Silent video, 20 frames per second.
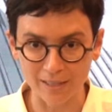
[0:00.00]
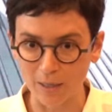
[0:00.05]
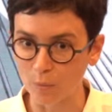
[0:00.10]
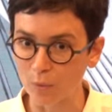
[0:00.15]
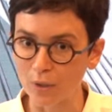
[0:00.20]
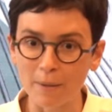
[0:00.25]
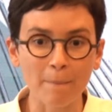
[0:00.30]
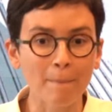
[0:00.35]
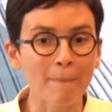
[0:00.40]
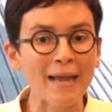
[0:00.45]
There
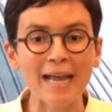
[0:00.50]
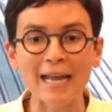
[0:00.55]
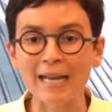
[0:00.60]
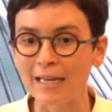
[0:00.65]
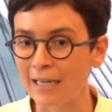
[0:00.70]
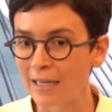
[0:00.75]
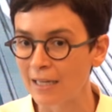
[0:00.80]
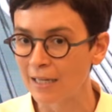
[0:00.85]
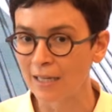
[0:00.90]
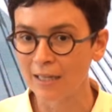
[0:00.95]
were
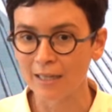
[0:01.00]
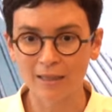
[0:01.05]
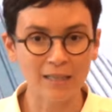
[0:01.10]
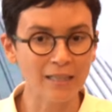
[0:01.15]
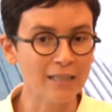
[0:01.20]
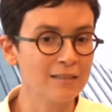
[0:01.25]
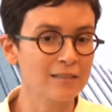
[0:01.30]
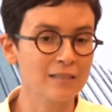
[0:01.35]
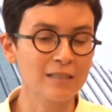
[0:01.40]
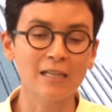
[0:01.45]
many
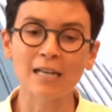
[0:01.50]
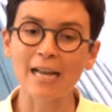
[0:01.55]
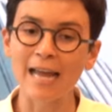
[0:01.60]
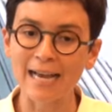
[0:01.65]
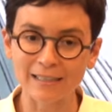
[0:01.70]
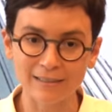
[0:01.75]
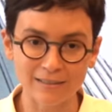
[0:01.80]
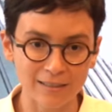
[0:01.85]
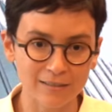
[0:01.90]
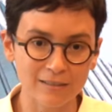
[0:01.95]
things
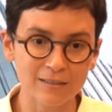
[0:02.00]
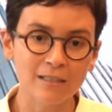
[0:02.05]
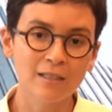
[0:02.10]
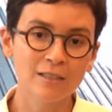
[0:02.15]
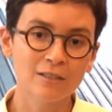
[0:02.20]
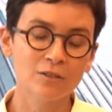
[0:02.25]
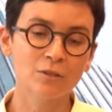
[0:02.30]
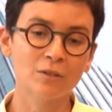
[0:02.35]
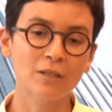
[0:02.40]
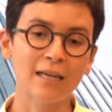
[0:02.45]
connected
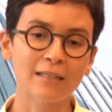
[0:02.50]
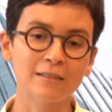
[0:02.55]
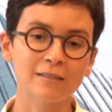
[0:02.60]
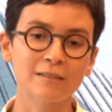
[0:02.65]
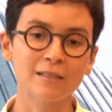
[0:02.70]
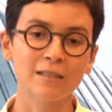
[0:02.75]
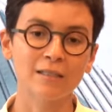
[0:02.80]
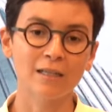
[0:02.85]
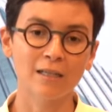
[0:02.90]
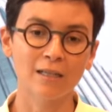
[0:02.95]
to that
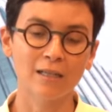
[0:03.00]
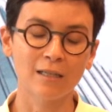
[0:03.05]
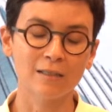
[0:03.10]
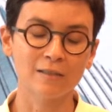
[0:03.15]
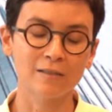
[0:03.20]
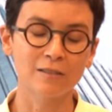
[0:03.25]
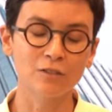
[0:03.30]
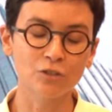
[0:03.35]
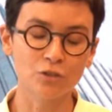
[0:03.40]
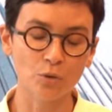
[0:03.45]
uh,
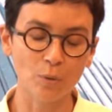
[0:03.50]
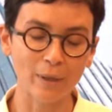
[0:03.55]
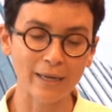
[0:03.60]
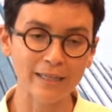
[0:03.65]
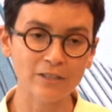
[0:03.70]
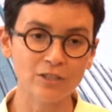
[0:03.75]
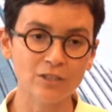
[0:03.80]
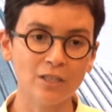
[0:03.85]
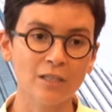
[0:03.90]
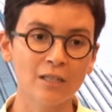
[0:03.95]

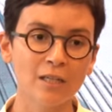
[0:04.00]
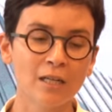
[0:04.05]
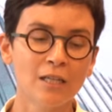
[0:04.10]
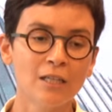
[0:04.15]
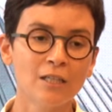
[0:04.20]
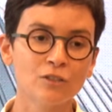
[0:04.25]
situation.